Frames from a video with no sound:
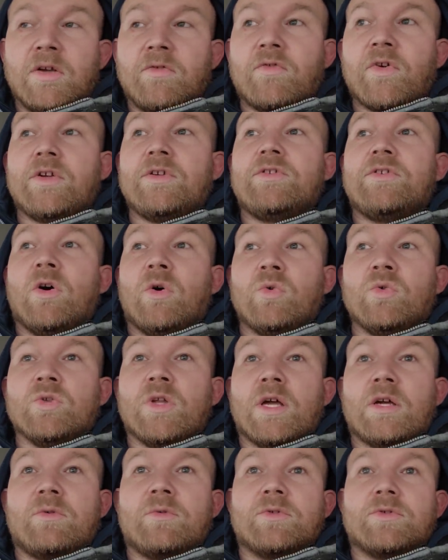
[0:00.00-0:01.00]
If I don't
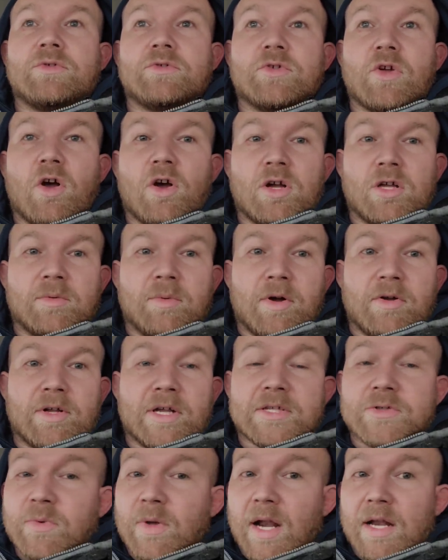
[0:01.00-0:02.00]
like what they're talking about,
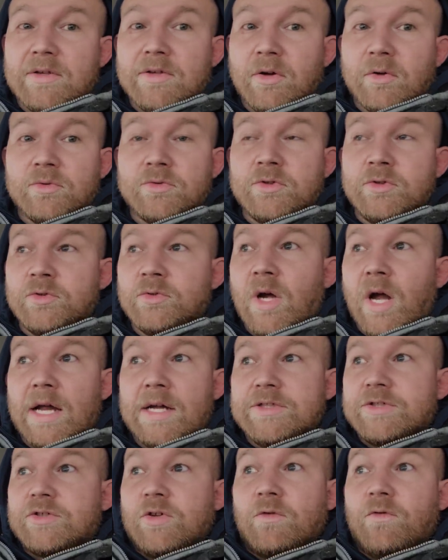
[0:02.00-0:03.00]
guess what I don't do?
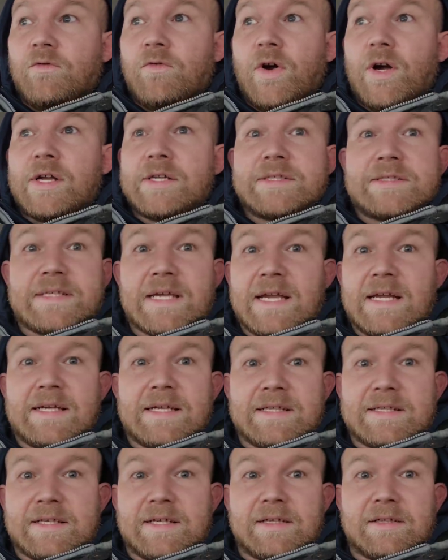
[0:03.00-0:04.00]
I just don't fucking say
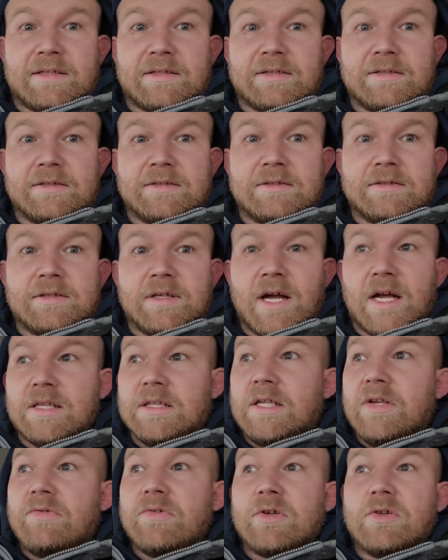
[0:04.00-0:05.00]
anything. I
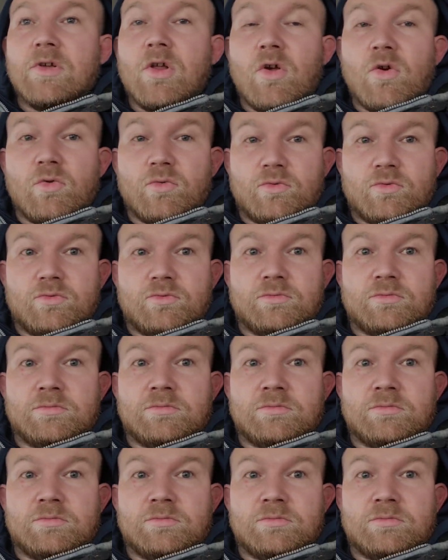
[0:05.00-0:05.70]
leave it alone.